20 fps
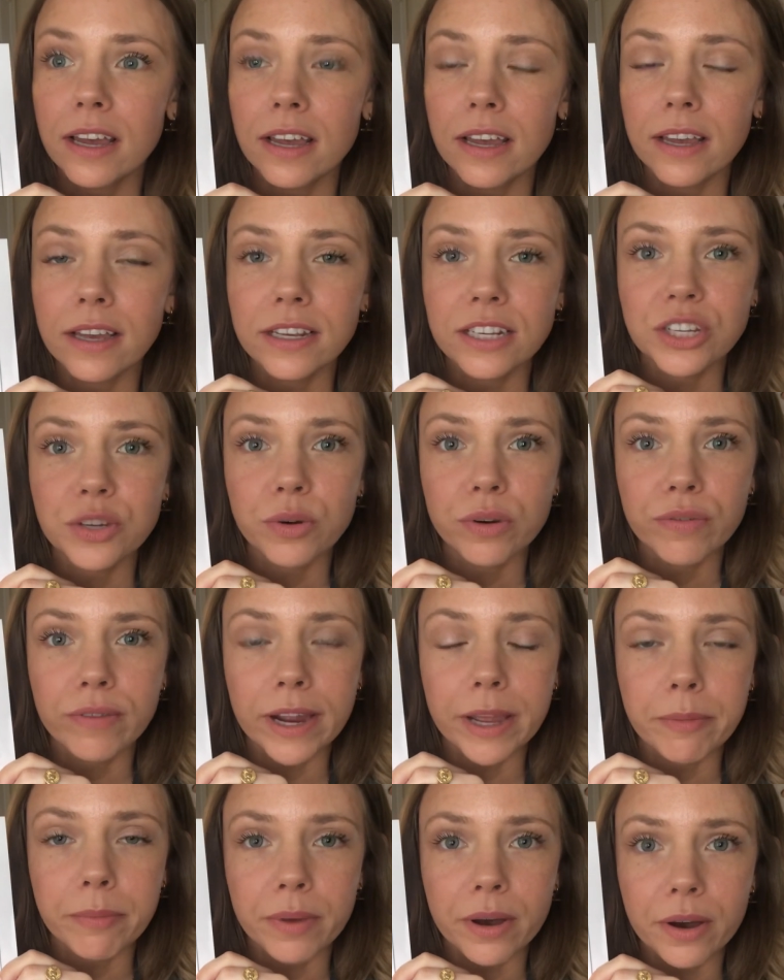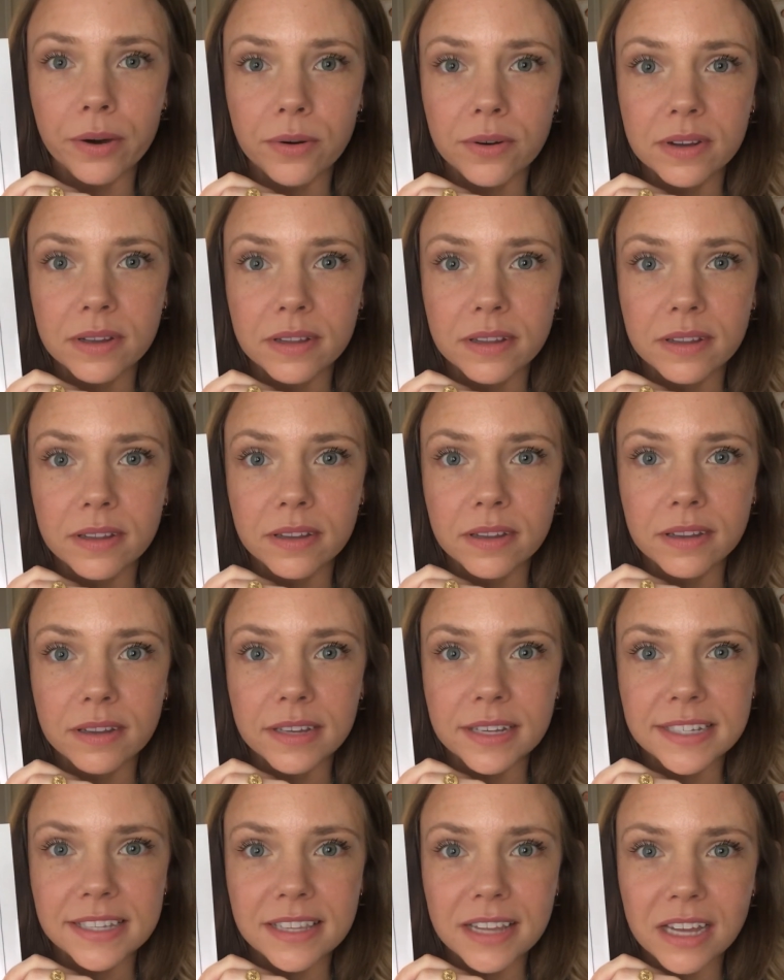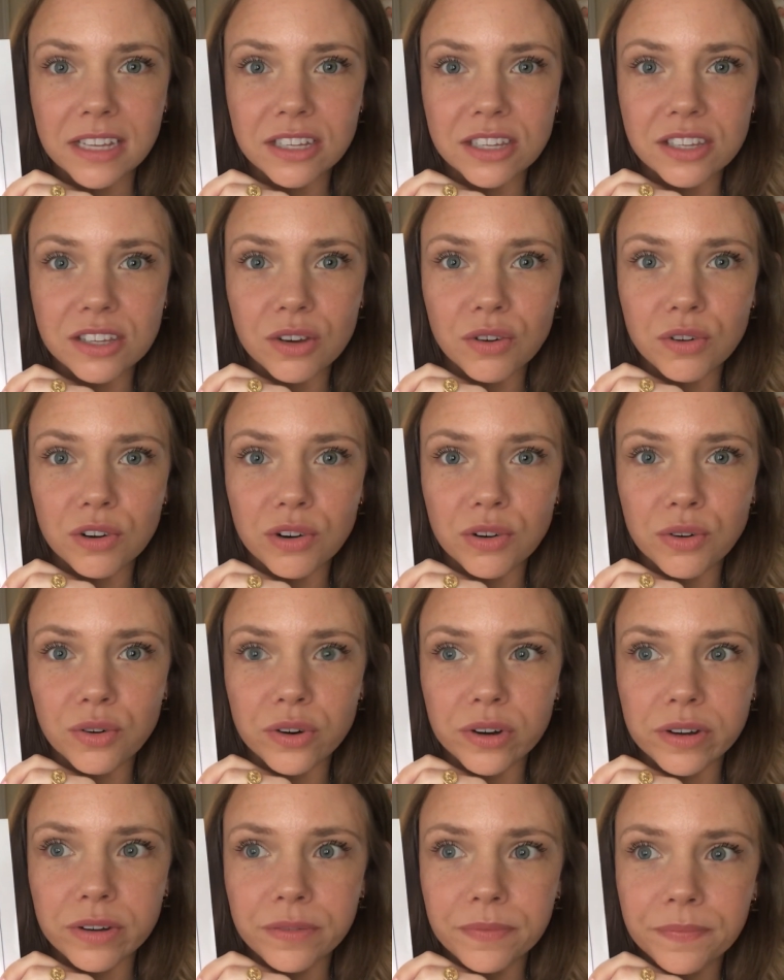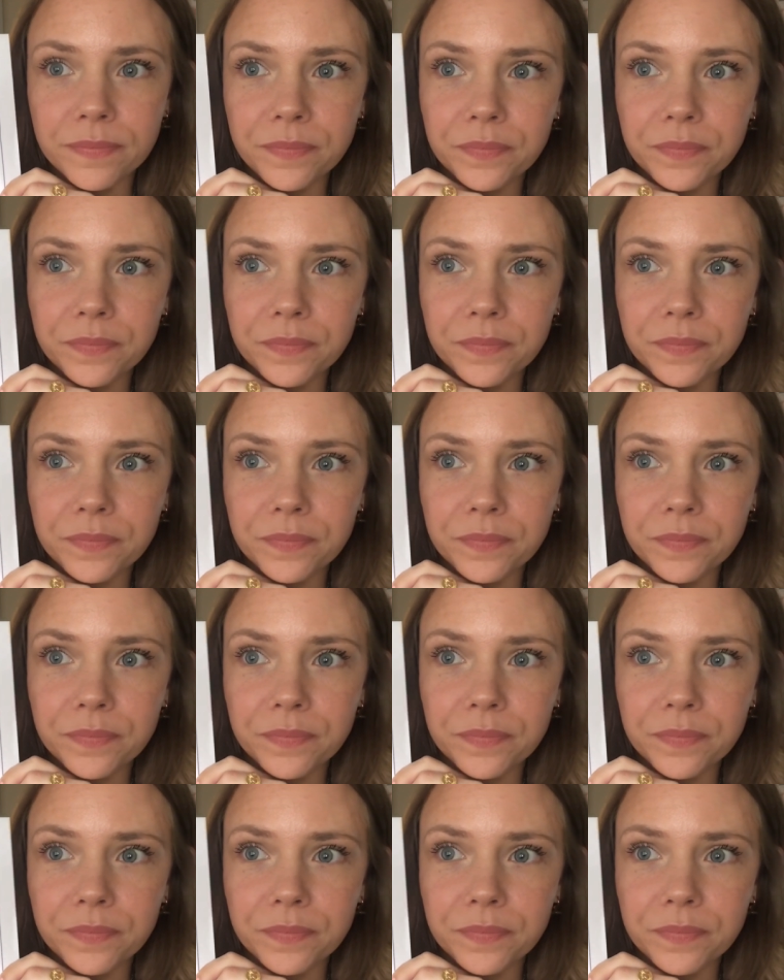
into a rainbow. Isn't that so cool?